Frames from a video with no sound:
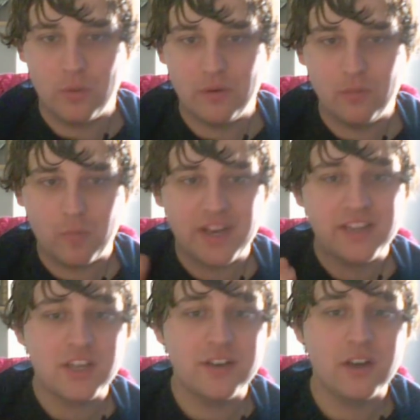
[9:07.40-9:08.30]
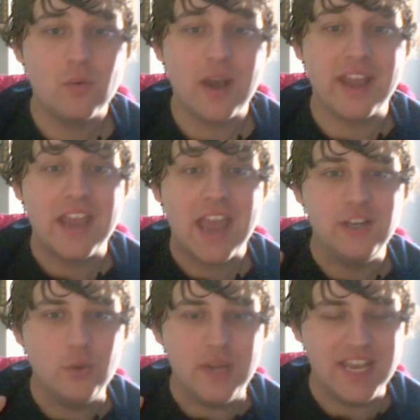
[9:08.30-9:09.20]
When they turn it away and
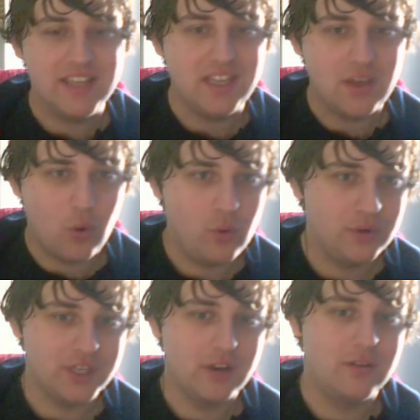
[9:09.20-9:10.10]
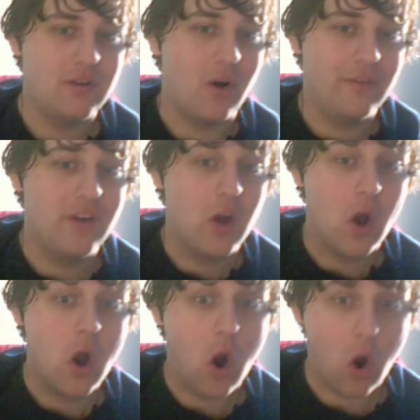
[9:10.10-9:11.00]
you hear the audio of
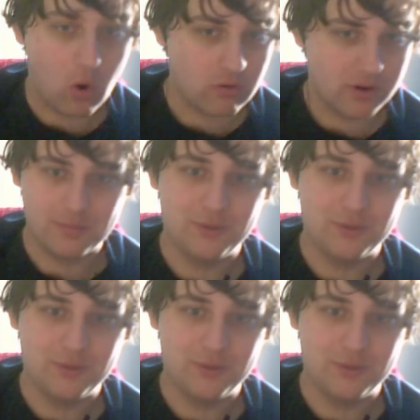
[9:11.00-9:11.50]
horrible